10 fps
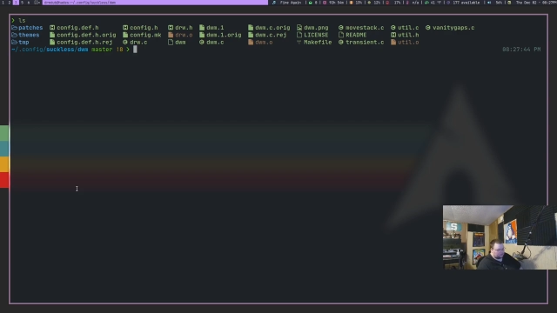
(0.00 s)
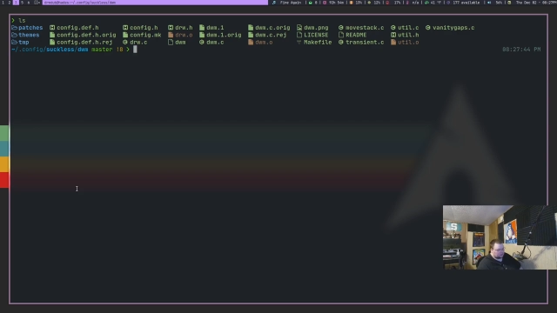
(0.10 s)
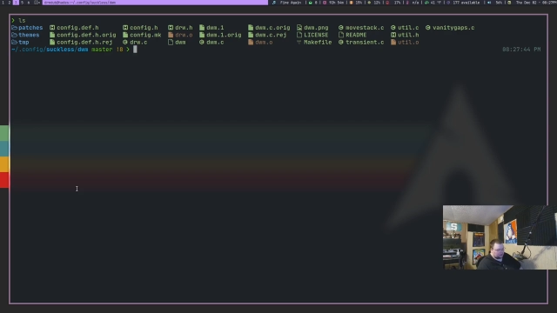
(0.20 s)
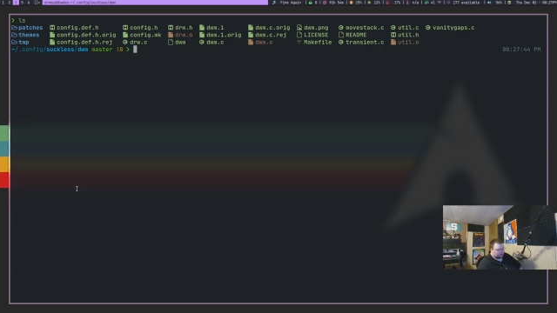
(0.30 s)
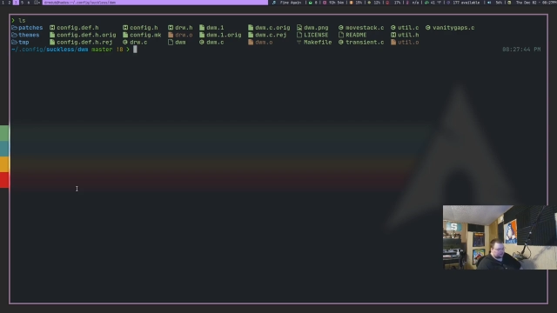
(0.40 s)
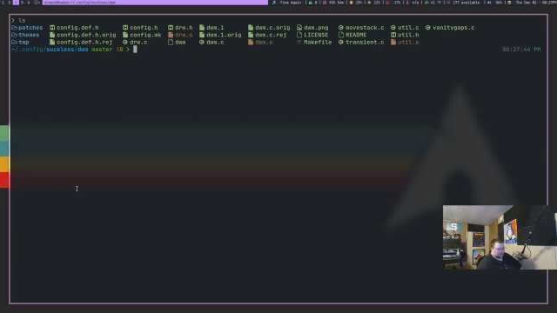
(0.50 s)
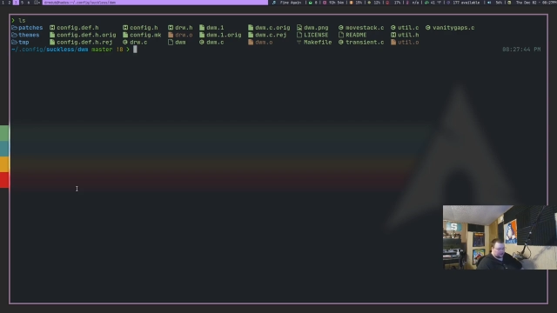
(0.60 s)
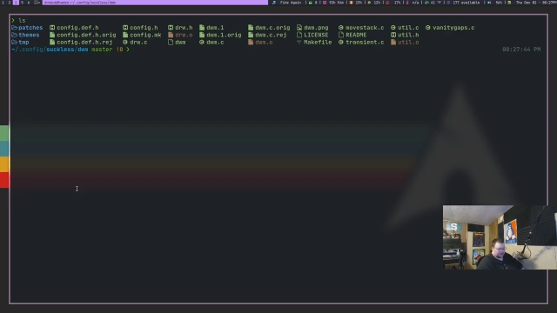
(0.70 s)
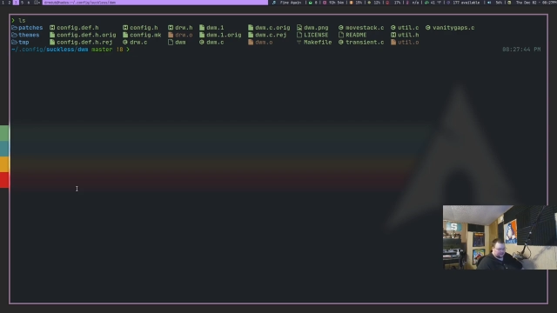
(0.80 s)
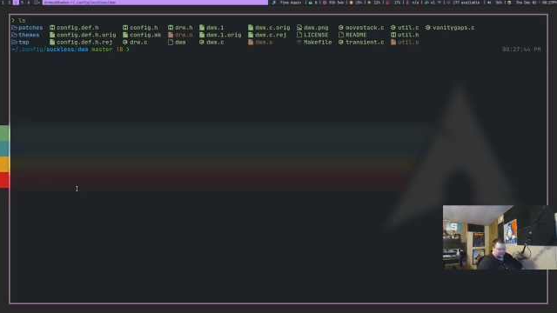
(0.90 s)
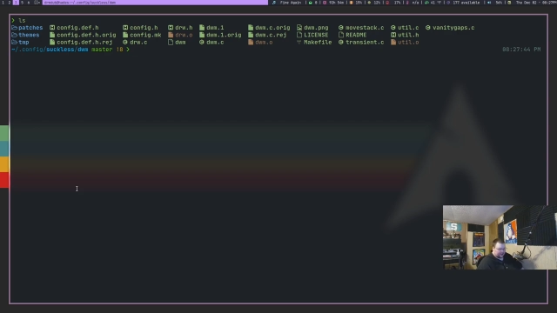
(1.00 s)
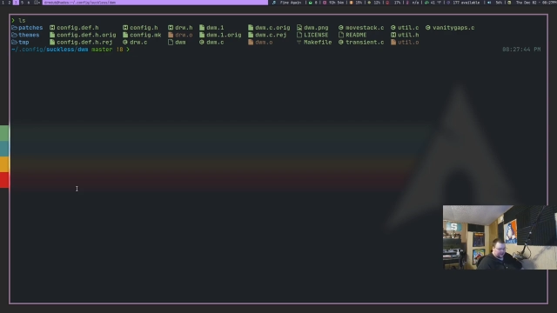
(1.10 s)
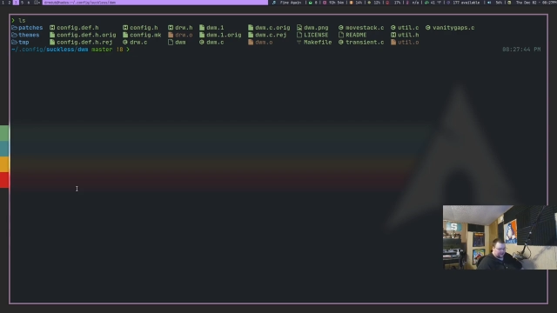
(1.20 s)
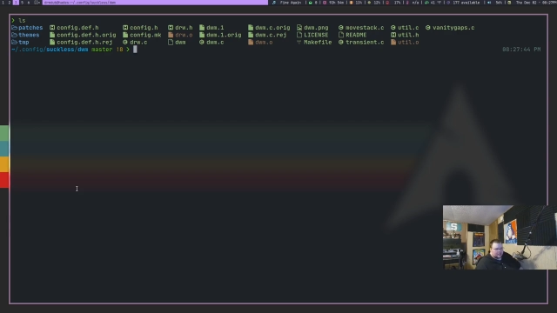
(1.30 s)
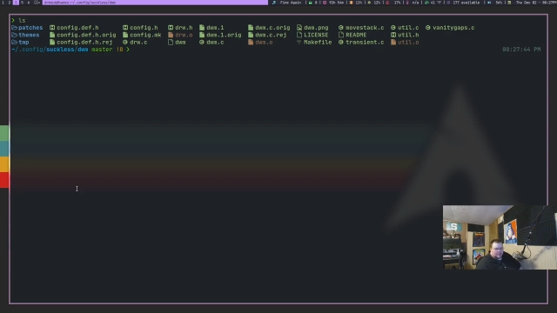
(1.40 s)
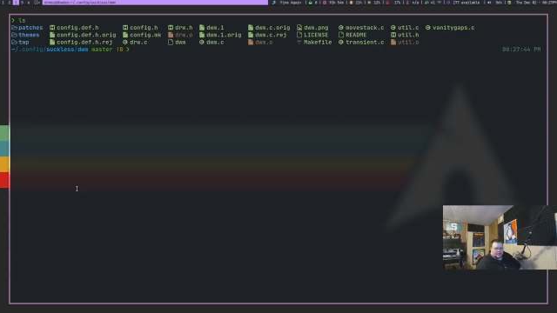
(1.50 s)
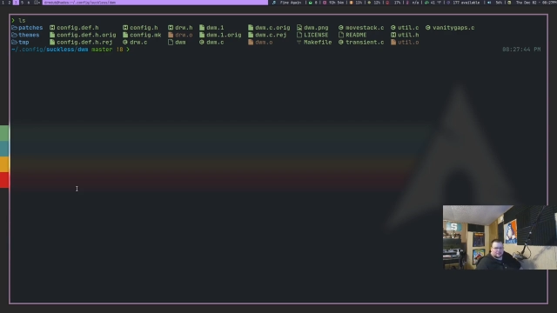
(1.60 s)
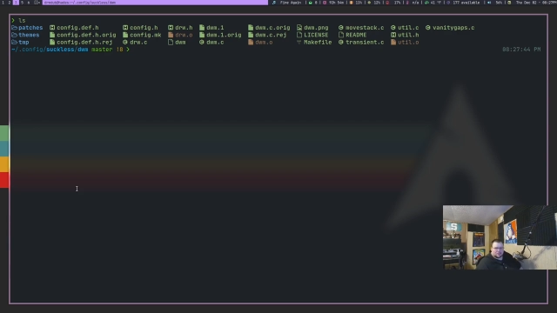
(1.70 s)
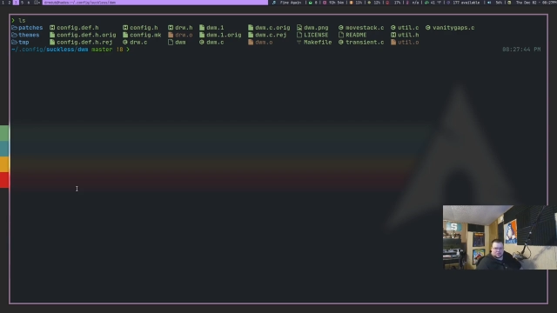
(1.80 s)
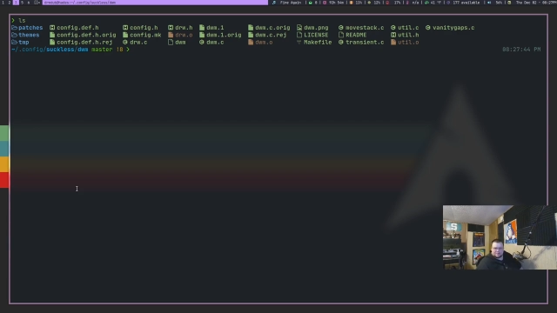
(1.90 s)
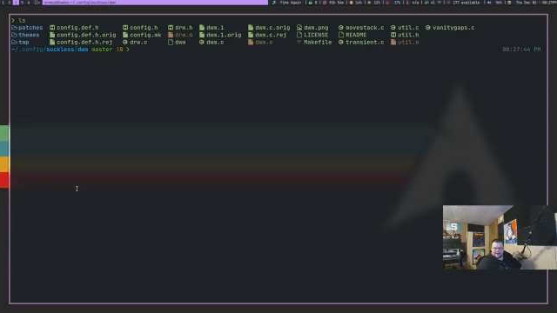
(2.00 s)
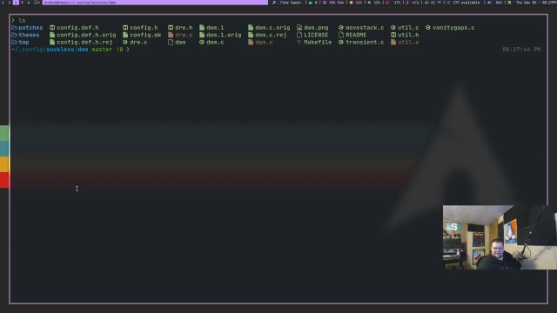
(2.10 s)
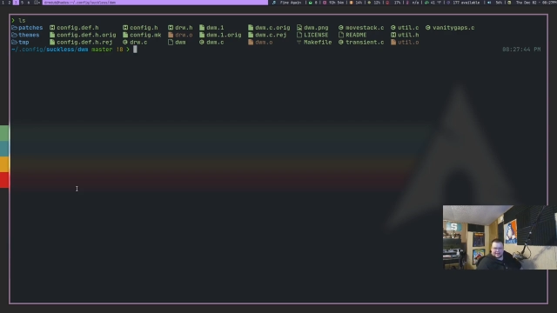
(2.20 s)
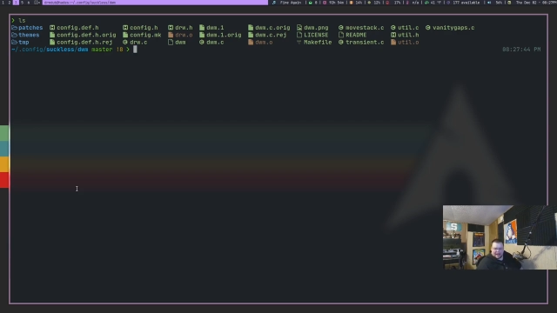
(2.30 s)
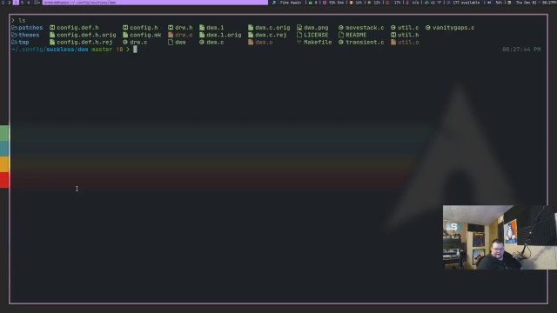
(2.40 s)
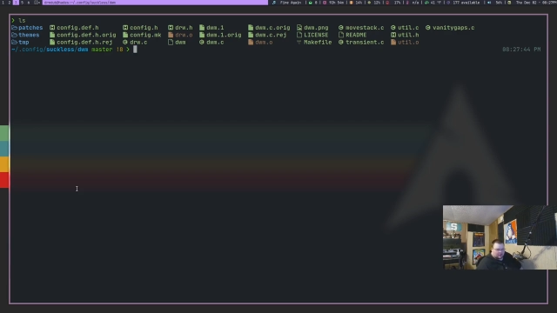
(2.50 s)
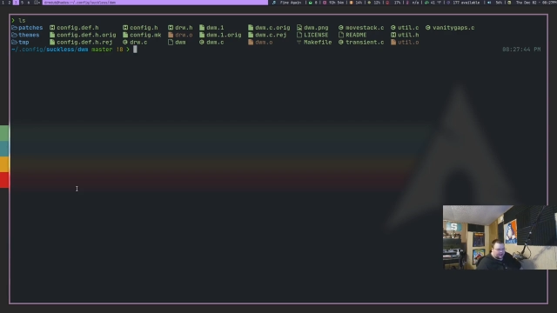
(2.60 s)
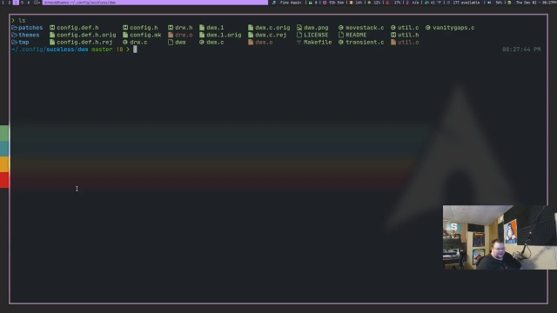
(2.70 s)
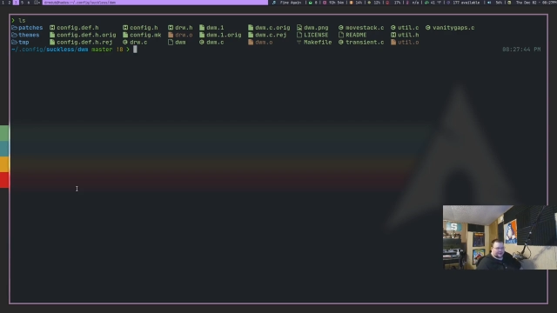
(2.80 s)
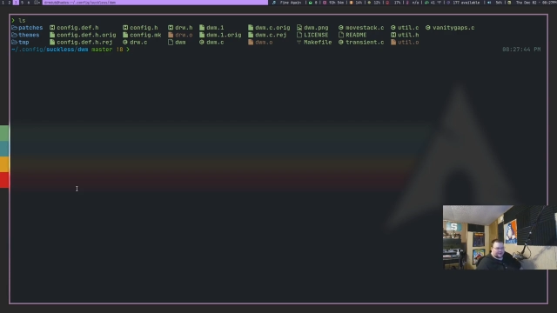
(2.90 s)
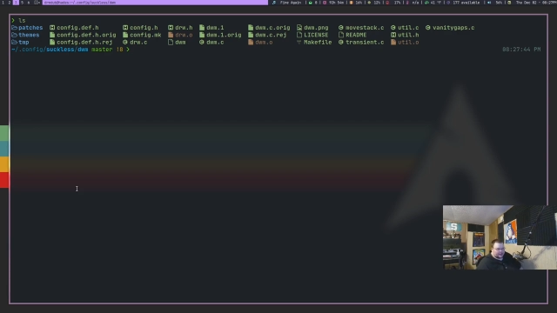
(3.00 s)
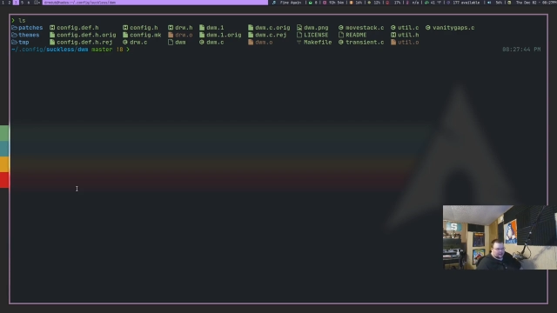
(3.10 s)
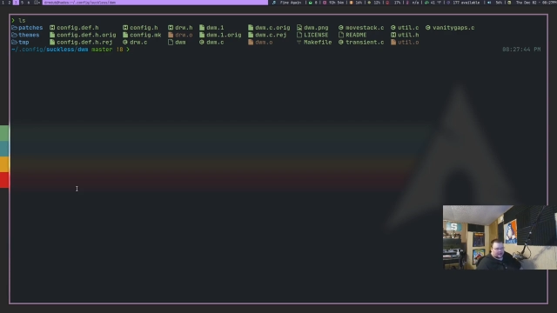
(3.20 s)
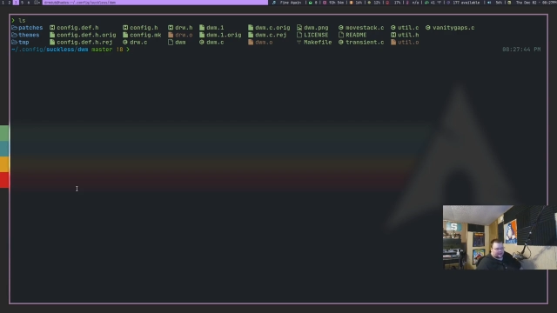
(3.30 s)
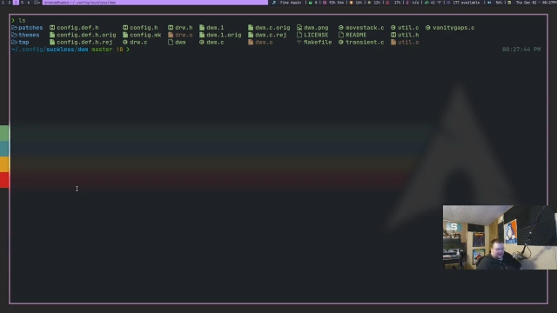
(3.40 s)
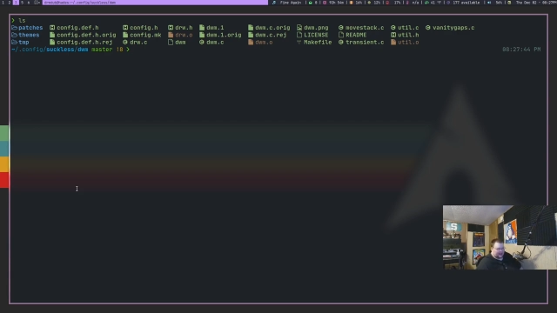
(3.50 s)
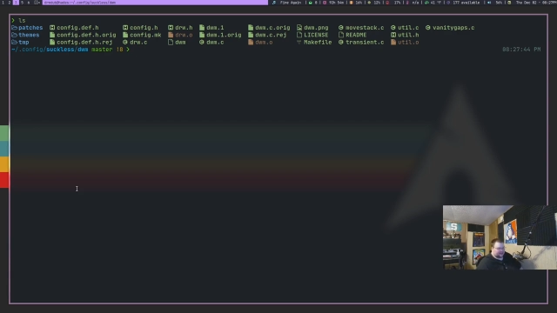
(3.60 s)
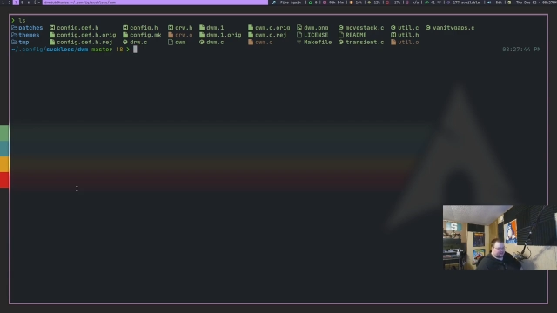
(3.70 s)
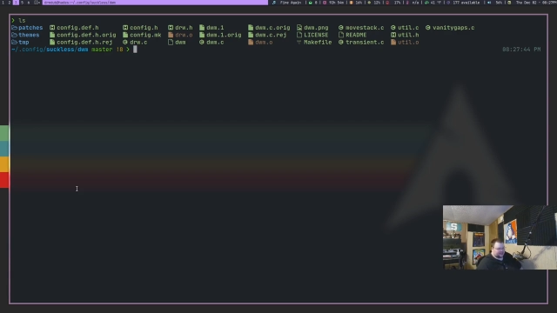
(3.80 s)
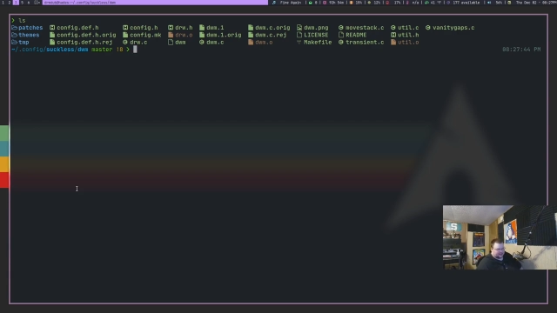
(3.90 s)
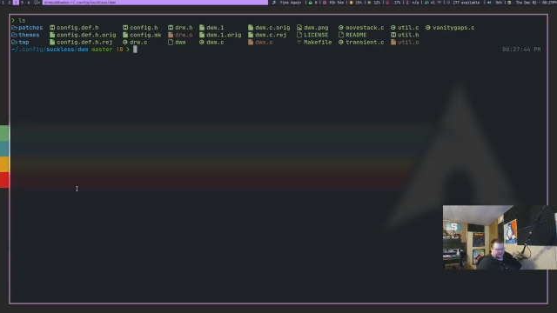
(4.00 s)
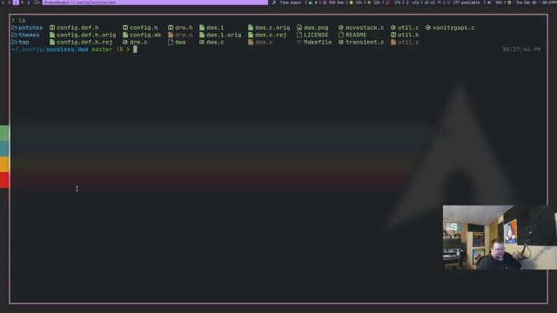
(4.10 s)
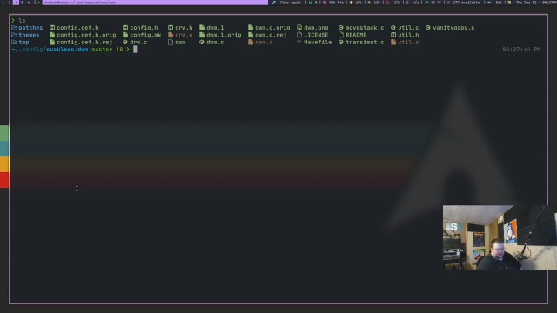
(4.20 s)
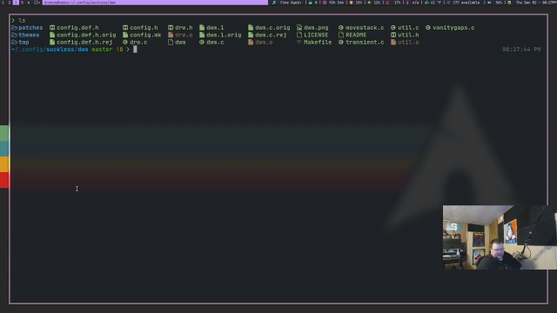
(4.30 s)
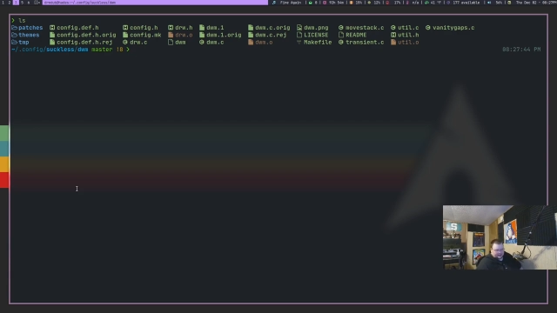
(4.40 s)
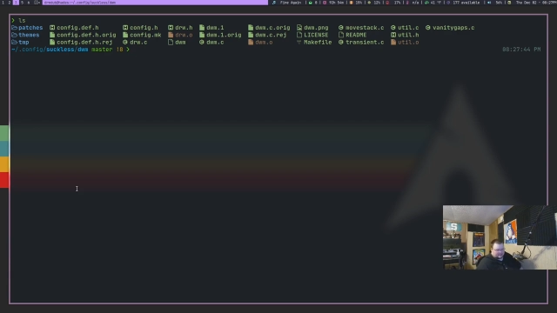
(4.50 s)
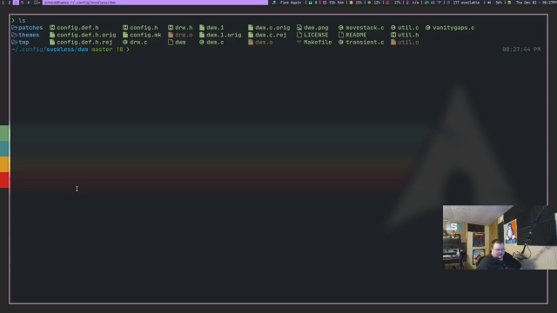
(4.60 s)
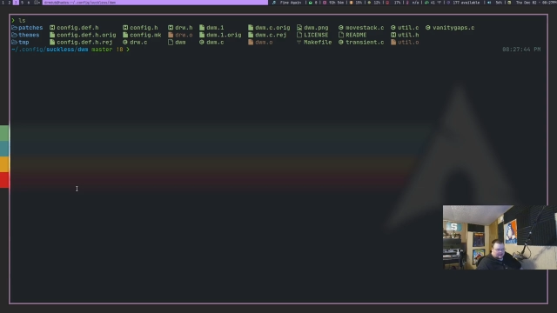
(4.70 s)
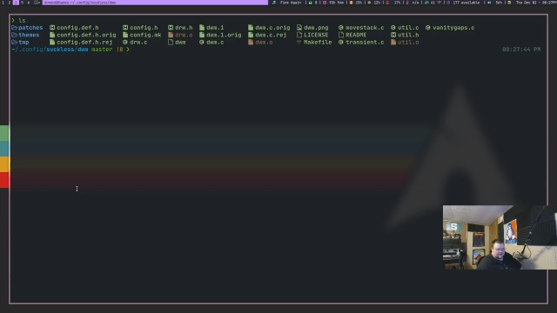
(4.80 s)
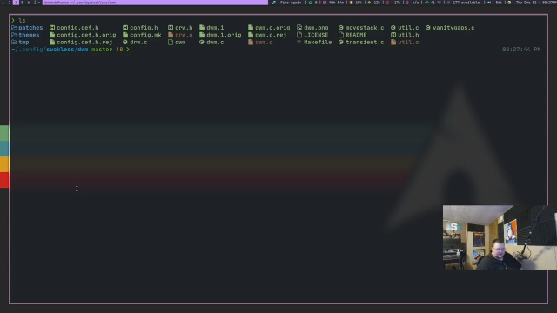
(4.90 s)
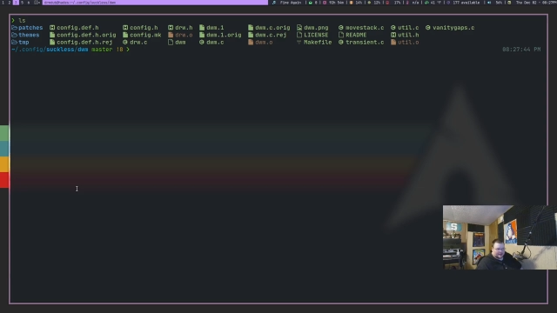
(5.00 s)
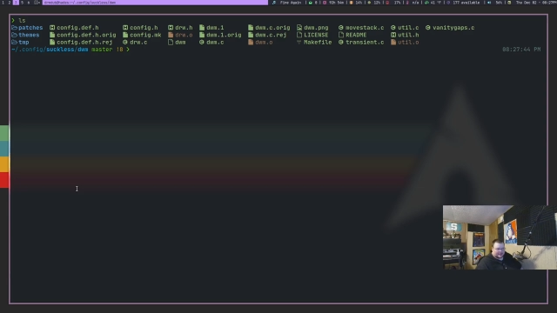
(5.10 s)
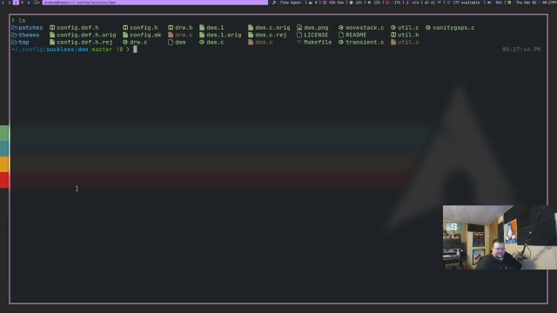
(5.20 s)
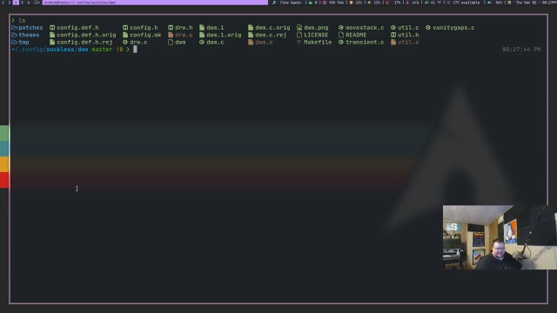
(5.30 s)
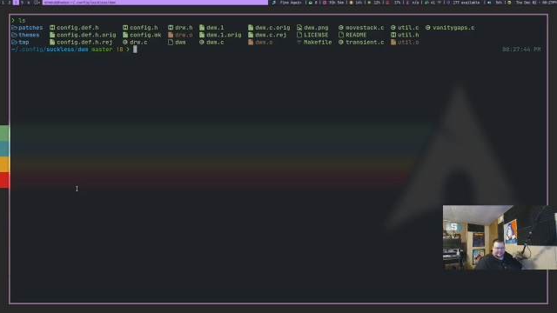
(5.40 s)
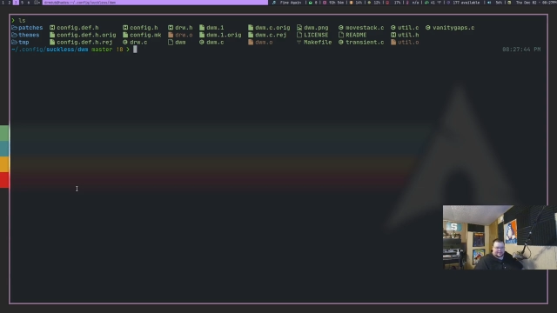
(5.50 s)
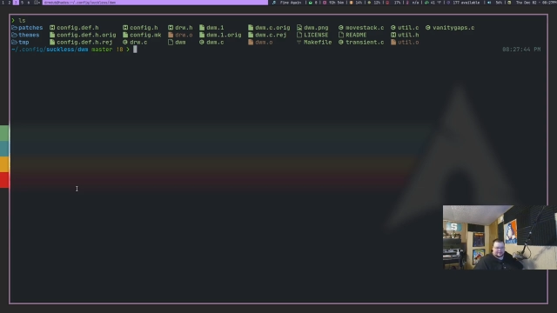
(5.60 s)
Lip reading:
Nobody's mouth can be seen.